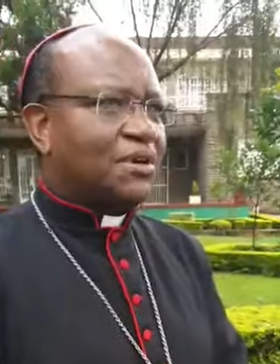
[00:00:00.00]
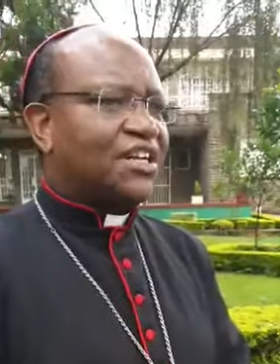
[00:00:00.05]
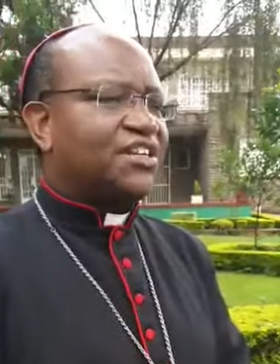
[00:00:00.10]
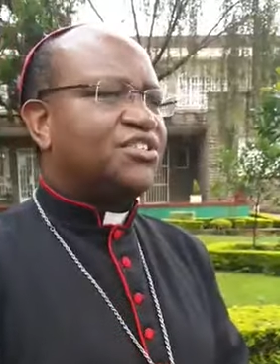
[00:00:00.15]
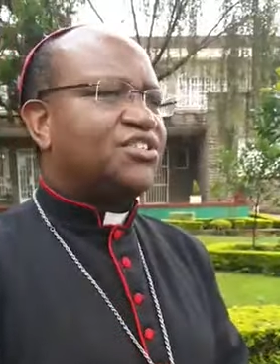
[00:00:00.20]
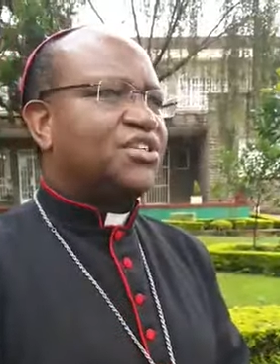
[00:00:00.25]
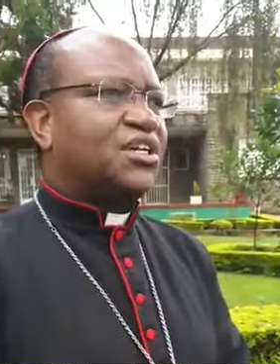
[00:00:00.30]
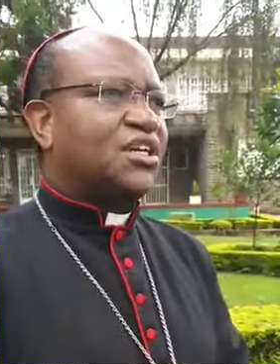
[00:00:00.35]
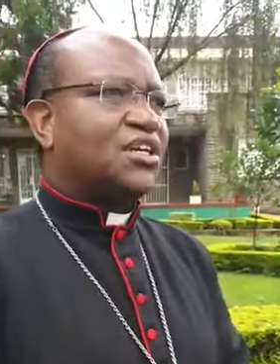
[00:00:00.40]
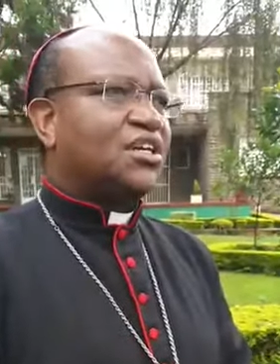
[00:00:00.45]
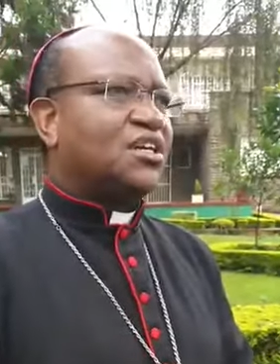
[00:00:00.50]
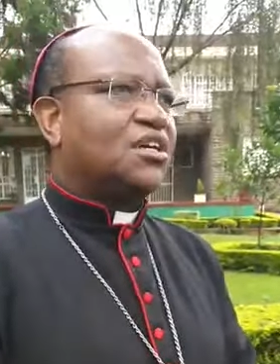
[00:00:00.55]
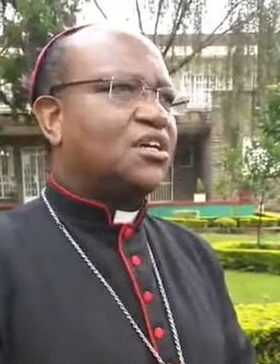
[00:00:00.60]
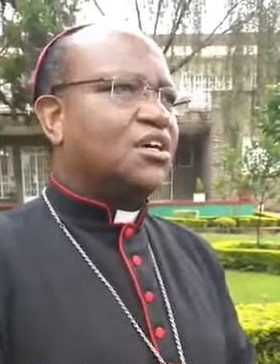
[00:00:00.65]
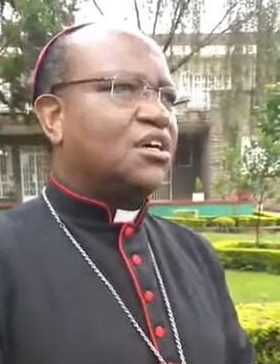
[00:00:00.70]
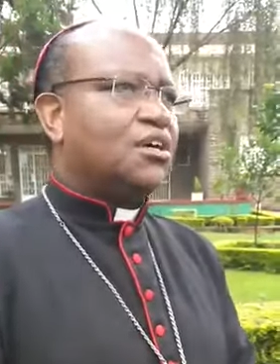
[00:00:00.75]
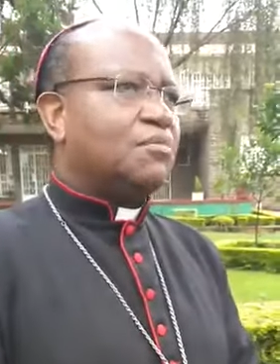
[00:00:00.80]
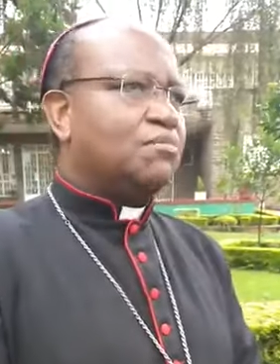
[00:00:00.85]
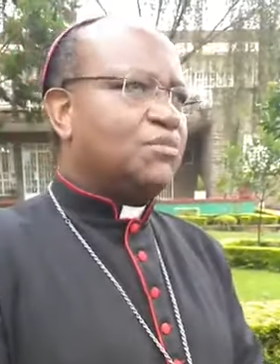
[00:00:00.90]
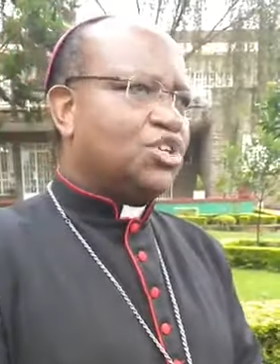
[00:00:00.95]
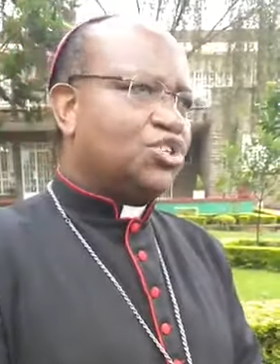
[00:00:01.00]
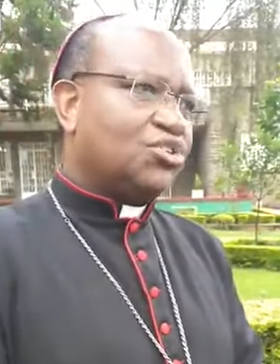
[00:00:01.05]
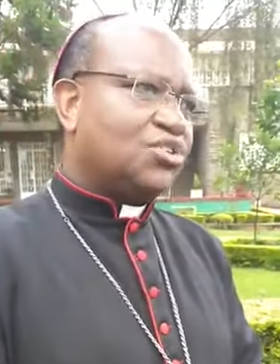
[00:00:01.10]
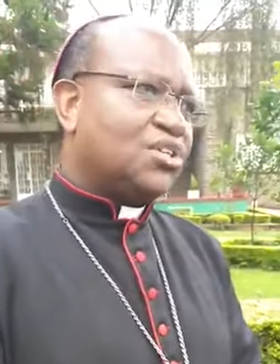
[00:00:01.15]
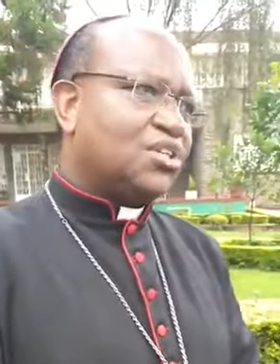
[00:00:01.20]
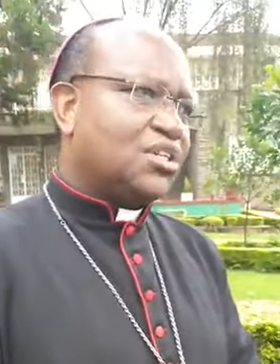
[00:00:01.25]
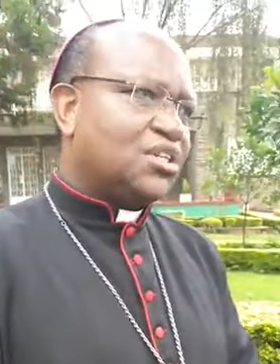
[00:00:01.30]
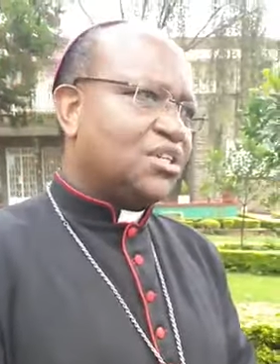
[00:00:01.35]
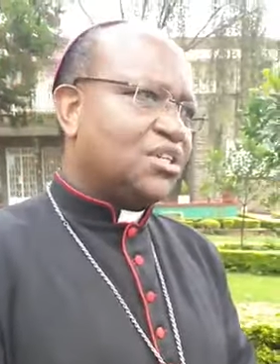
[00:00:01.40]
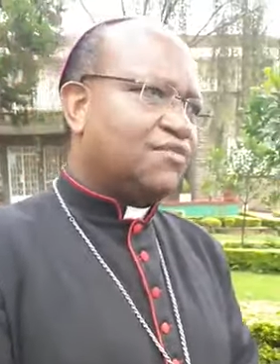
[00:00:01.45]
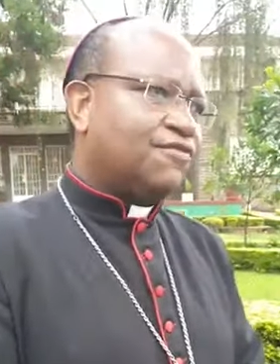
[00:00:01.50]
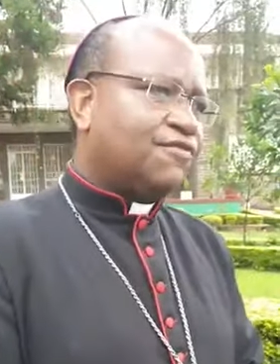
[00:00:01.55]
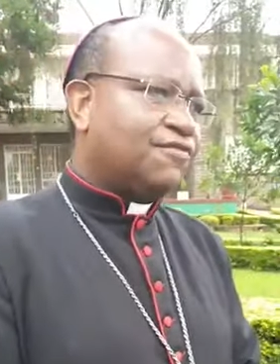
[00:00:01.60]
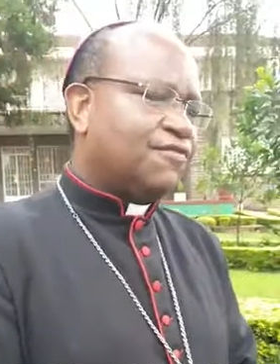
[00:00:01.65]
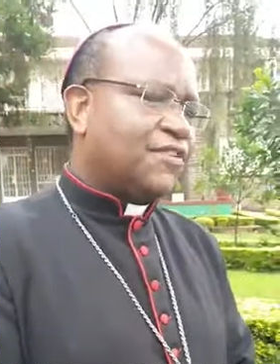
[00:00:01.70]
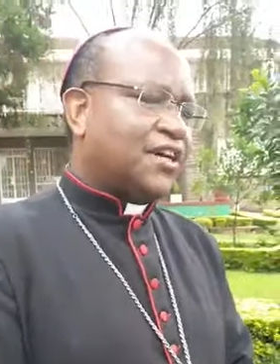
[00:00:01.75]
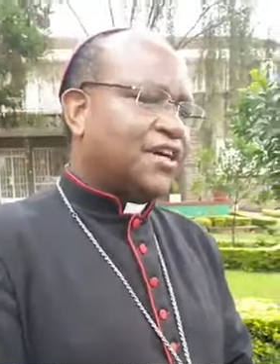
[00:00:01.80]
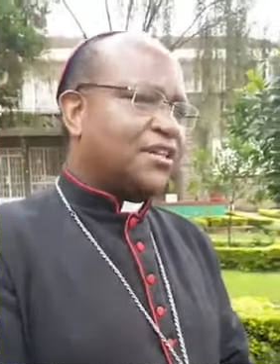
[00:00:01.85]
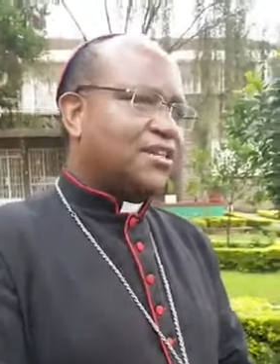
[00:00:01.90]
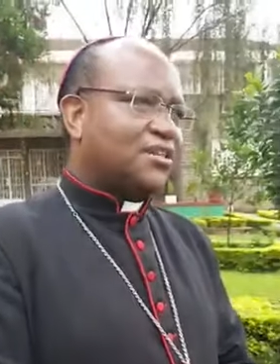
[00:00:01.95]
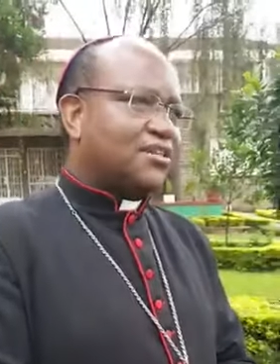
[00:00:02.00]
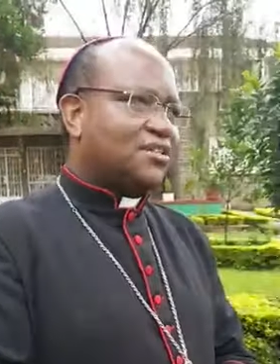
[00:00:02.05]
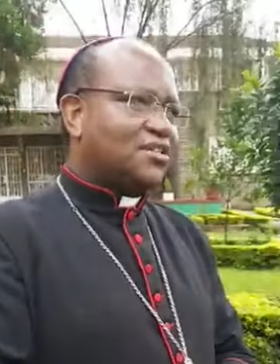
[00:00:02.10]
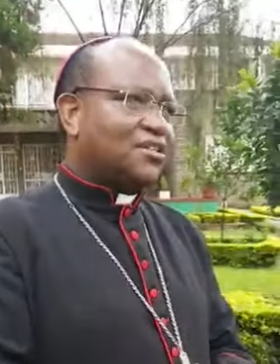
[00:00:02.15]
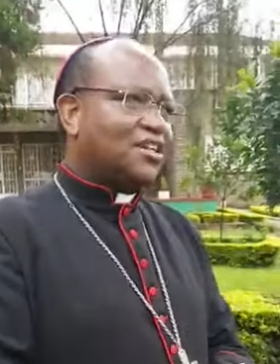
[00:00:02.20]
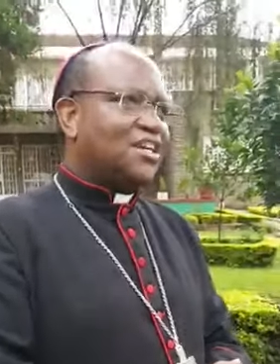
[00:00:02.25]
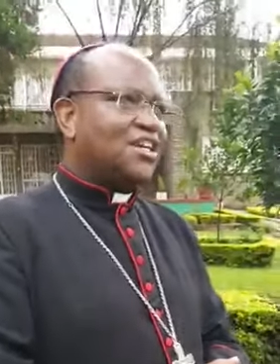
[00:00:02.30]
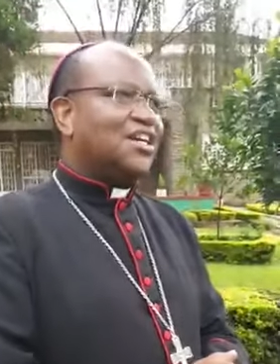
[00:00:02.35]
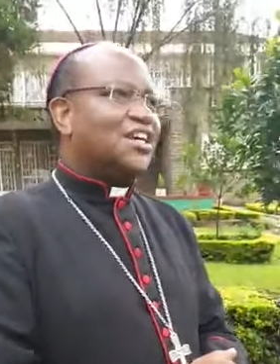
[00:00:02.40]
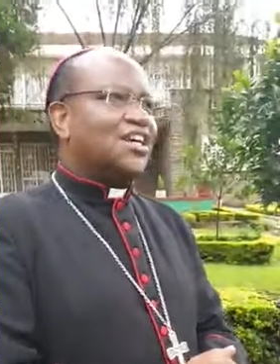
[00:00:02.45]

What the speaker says: Patrick missionary fathers.